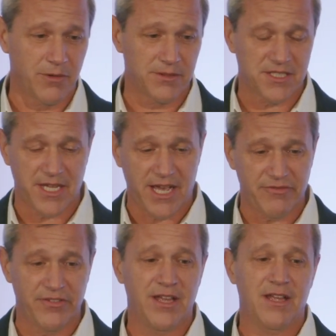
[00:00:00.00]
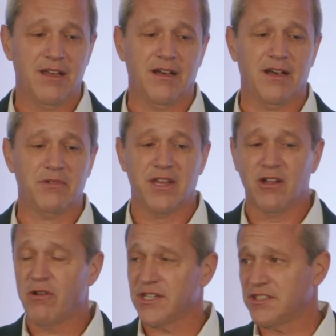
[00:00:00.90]
staff with any
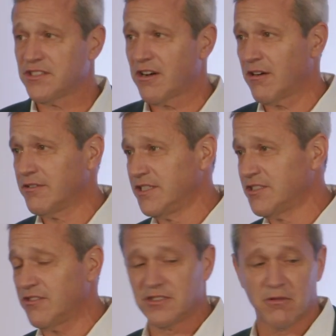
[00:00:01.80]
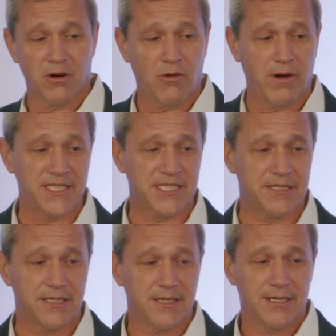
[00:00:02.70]
questions, current concerns, or requests.